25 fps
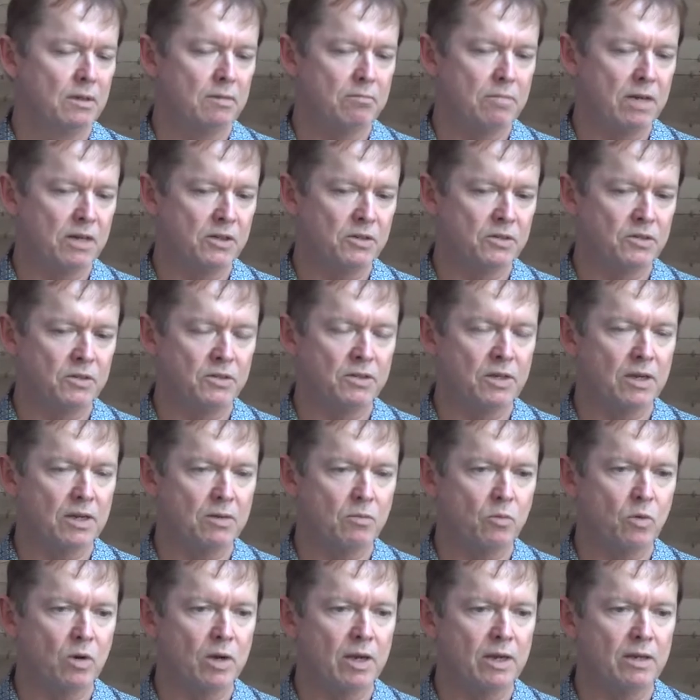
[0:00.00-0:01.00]
much the
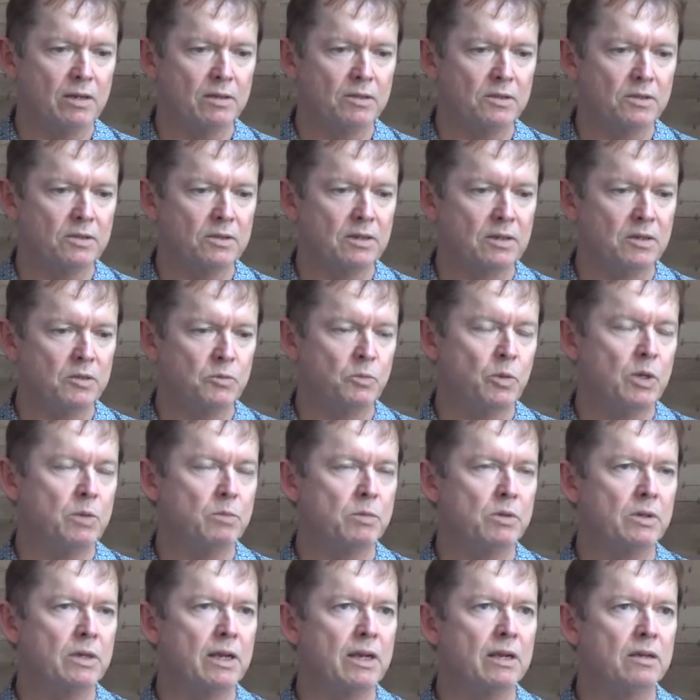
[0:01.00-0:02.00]
same way as
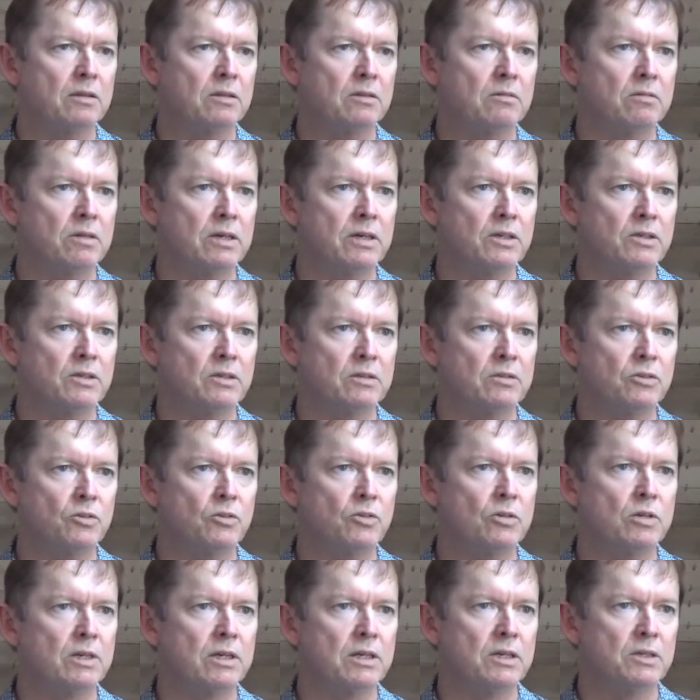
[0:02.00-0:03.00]
people count the rings in
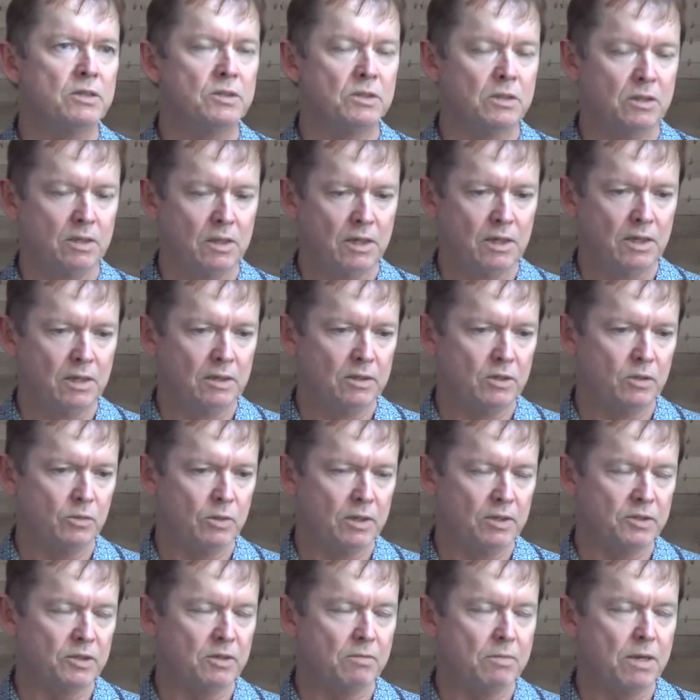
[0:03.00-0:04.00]
trees
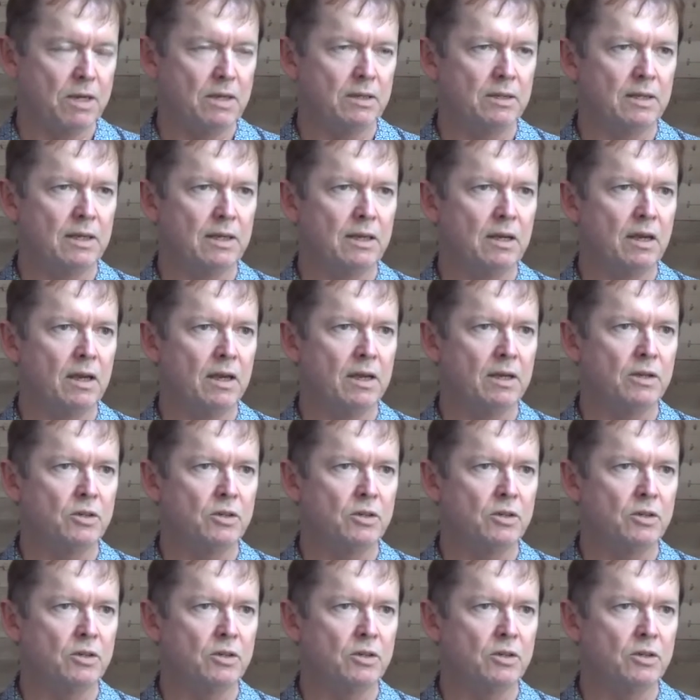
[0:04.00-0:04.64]
to estimate their